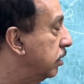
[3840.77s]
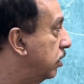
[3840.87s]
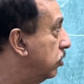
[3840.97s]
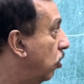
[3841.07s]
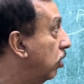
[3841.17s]
this
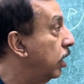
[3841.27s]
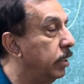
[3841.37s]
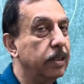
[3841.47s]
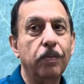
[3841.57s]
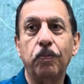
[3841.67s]
is
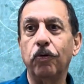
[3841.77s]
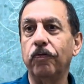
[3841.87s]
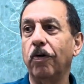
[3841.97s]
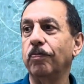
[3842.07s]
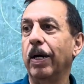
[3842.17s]
already the proof
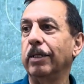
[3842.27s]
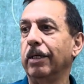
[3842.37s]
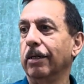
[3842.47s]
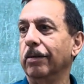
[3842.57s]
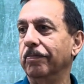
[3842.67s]
of my
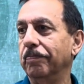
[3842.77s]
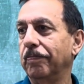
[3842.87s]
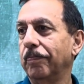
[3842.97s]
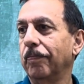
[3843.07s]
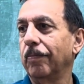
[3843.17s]
theorem.
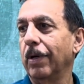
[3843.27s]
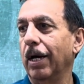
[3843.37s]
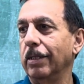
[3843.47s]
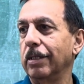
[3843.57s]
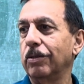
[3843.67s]

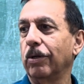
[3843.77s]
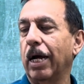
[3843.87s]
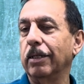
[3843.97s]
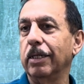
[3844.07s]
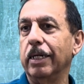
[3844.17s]
I just look
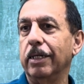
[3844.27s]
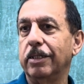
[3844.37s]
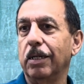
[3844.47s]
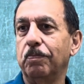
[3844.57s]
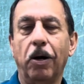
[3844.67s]
at the
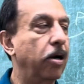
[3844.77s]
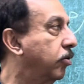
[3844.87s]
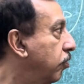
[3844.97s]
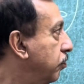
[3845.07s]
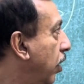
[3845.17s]
initial part
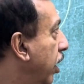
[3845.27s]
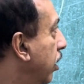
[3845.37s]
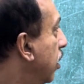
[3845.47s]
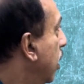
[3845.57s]
of my,